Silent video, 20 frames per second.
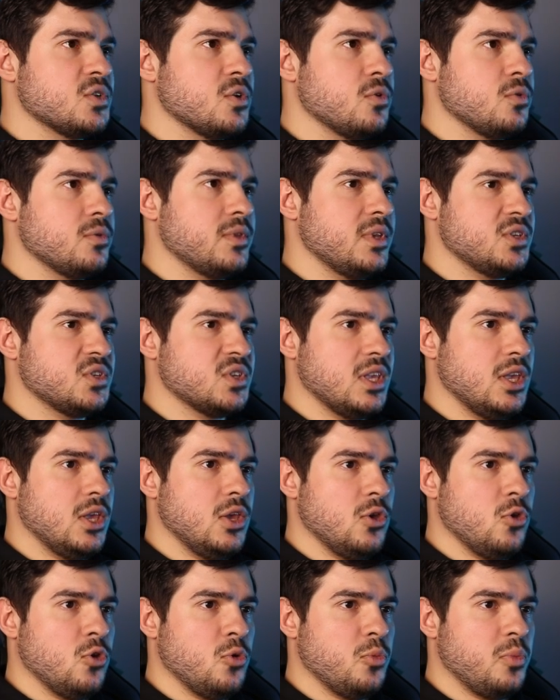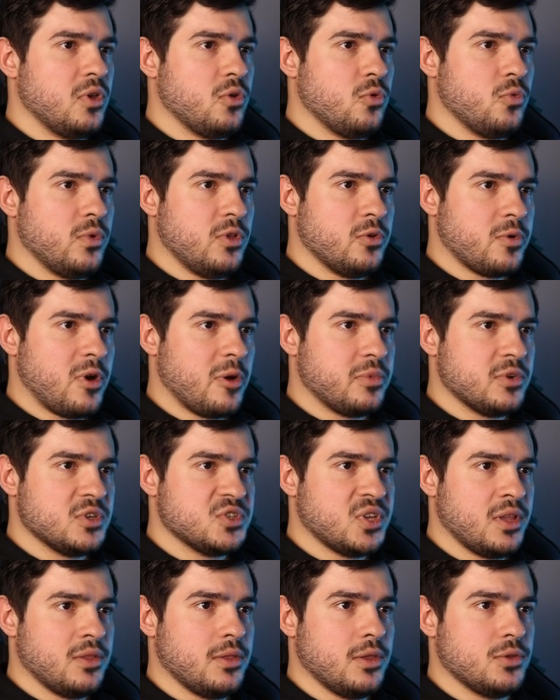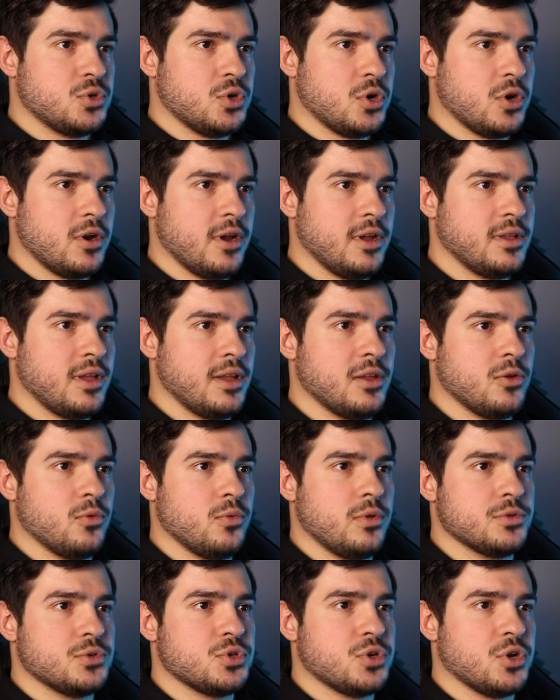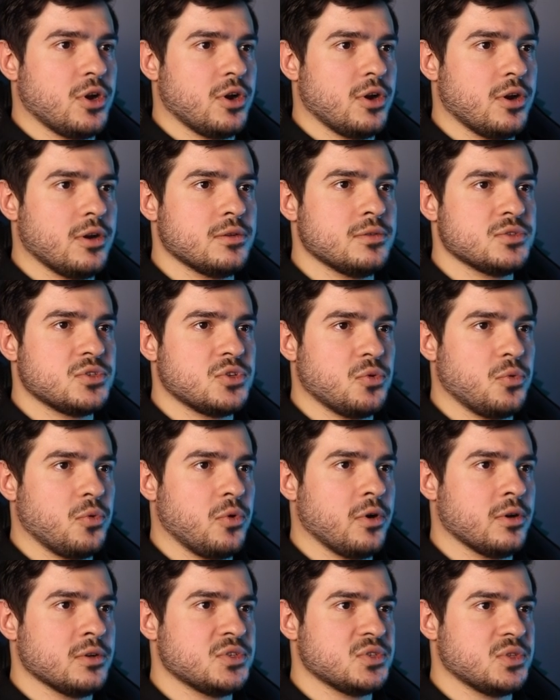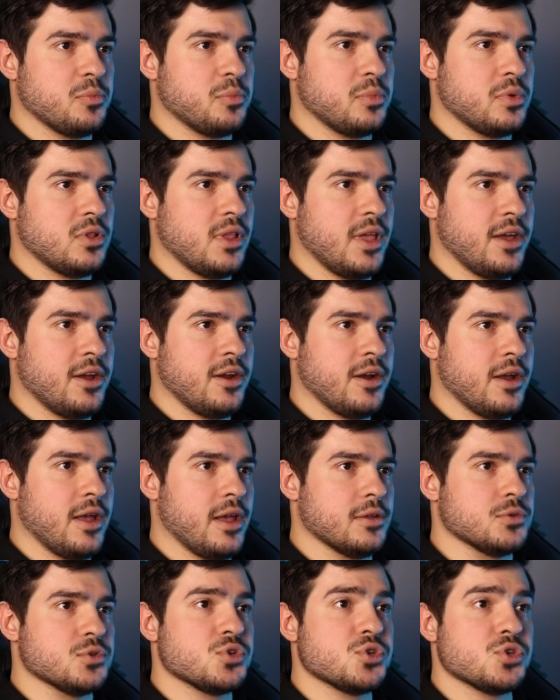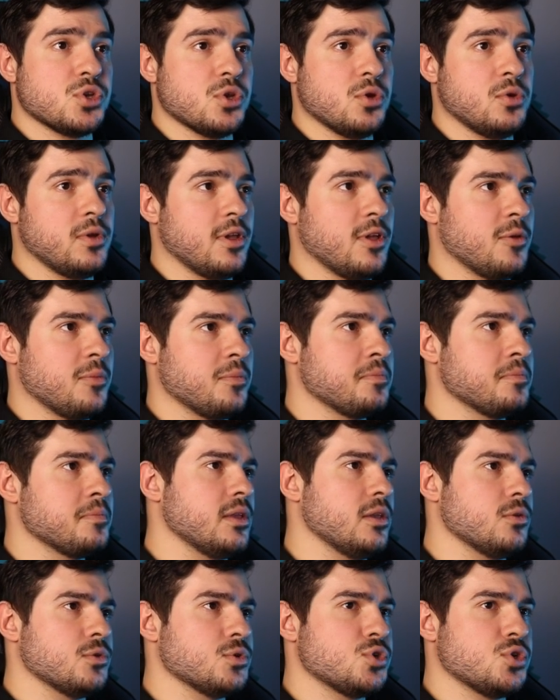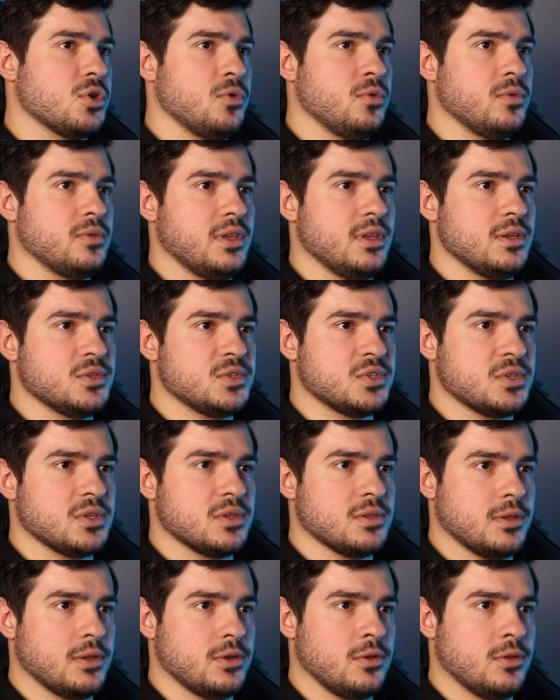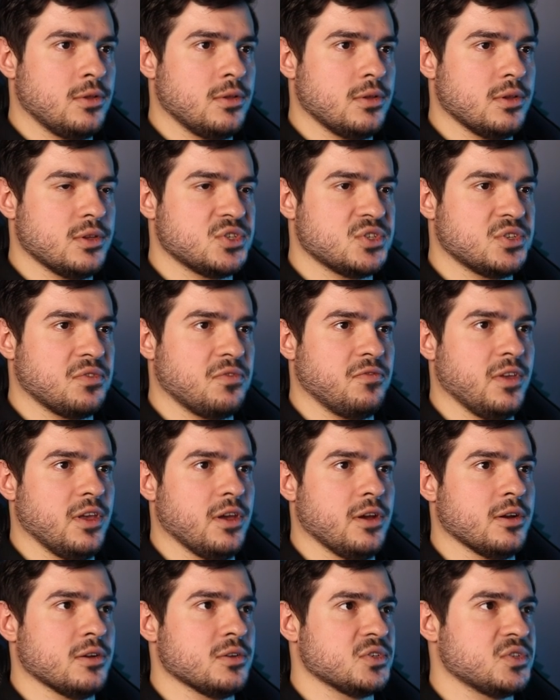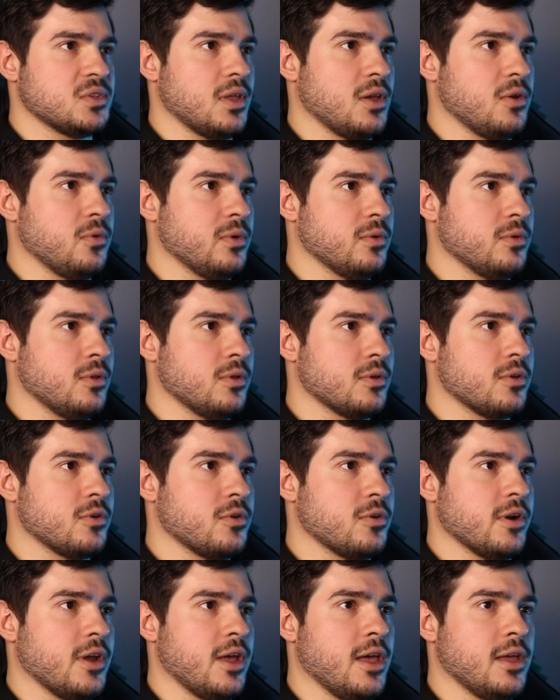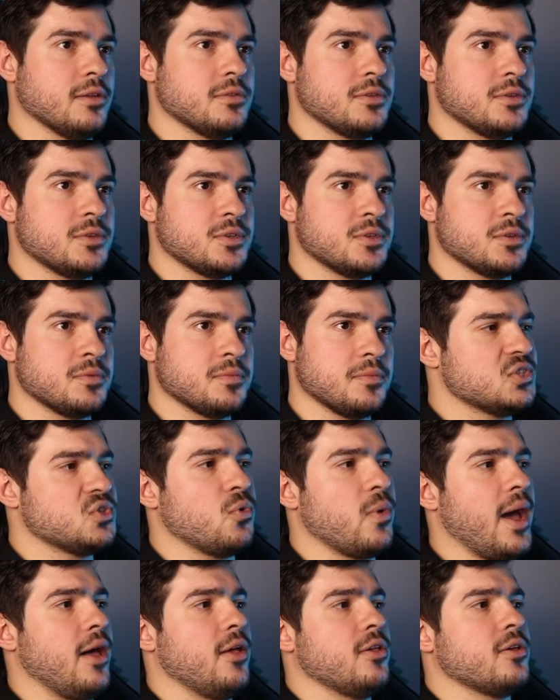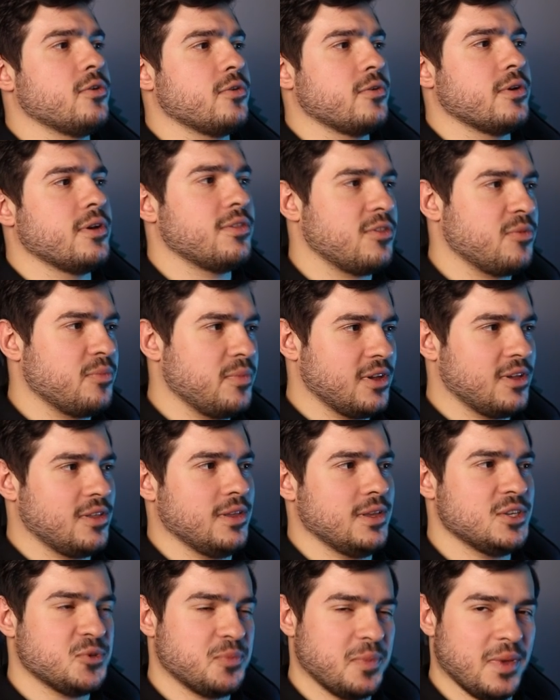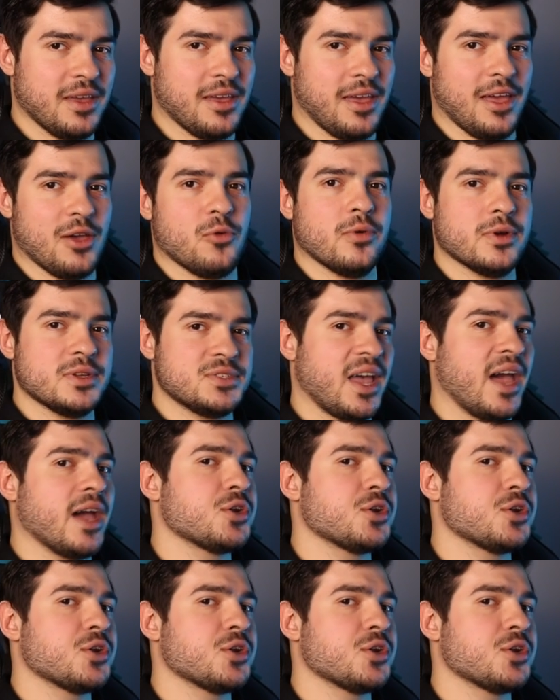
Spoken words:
So this cube will represent the turret and it will turn towards the player and shoot him, and he will shoot these little spheres that we will create. So algorithmically speaking, what's